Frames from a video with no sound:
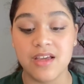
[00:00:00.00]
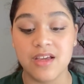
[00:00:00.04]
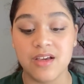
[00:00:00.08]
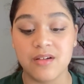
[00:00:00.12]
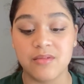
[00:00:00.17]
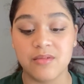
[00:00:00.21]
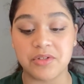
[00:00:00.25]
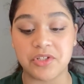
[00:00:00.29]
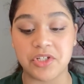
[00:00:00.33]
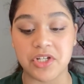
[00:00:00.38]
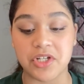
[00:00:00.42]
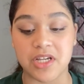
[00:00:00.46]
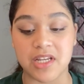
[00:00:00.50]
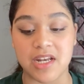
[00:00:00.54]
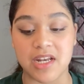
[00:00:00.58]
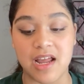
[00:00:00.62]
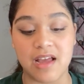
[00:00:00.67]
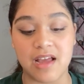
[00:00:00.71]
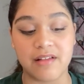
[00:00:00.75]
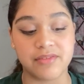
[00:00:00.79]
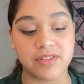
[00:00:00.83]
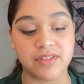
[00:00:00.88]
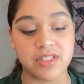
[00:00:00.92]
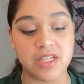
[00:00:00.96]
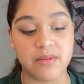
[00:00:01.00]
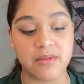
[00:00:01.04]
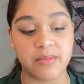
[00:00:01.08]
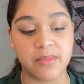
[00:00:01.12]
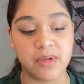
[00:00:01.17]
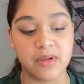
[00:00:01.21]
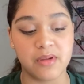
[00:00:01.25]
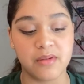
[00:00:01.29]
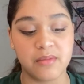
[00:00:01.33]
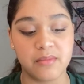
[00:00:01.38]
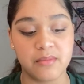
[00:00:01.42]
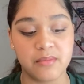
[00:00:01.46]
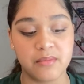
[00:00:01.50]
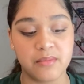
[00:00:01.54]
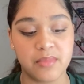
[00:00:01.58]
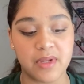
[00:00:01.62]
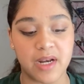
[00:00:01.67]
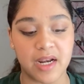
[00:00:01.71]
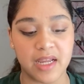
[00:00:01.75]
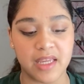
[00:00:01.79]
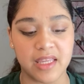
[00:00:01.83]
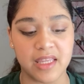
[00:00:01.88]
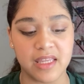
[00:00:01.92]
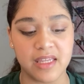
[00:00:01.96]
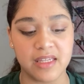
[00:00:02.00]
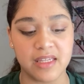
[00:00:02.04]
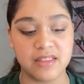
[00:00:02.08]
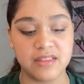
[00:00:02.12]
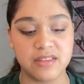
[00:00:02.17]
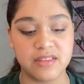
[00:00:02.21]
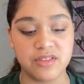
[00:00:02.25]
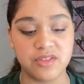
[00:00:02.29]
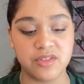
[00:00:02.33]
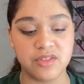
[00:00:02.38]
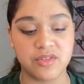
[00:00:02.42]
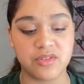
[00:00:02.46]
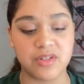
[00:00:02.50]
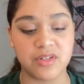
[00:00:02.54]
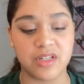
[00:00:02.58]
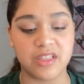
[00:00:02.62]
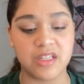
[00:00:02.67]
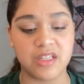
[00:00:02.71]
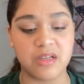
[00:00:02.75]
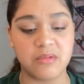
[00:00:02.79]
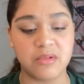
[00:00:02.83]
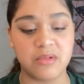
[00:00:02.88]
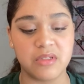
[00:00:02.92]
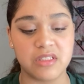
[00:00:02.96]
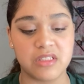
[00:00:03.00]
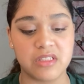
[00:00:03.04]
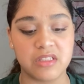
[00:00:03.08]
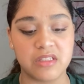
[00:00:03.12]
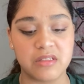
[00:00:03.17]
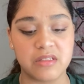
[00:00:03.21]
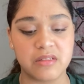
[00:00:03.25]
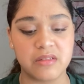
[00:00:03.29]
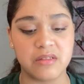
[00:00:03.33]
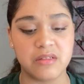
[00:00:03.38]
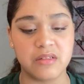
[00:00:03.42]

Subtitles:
Wish I could have some, but I can't. Tried that once.